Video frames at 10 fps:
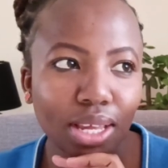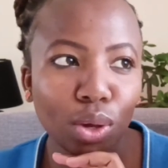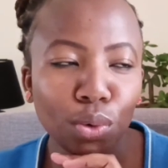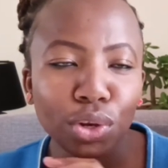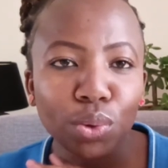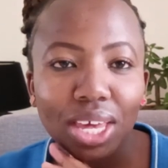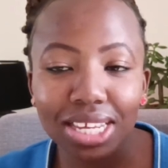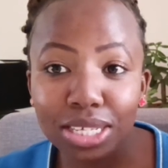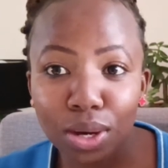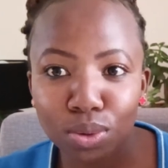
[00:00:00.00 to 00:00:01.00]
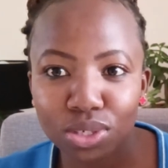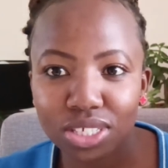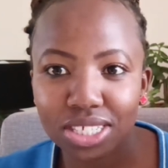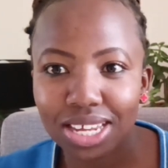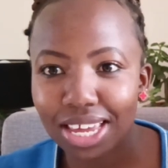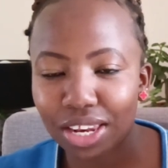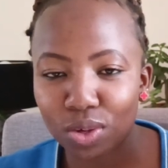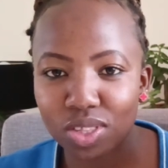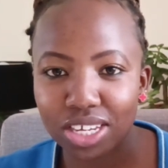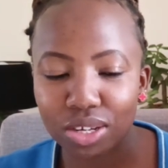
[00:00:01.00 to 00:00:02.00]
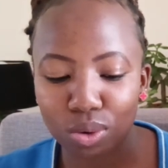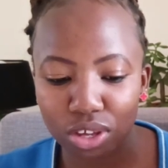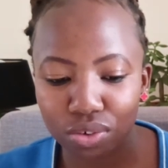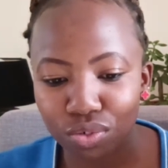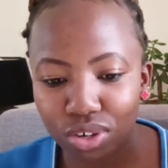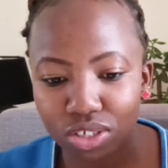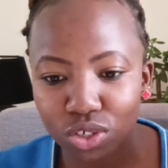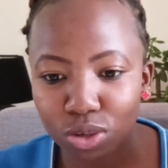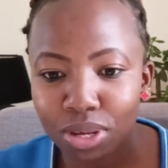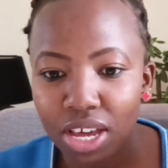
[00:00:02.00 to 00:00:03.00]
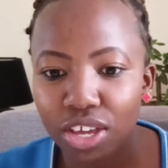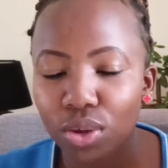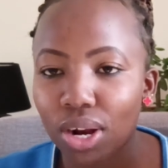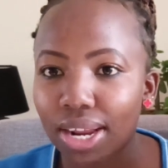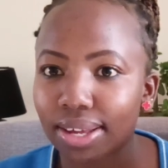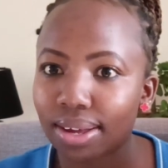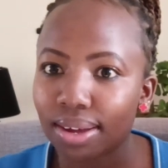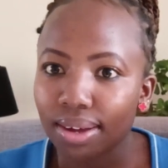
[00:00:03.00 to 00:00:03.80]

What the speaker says: When you get out and you start looking for a job, you're like,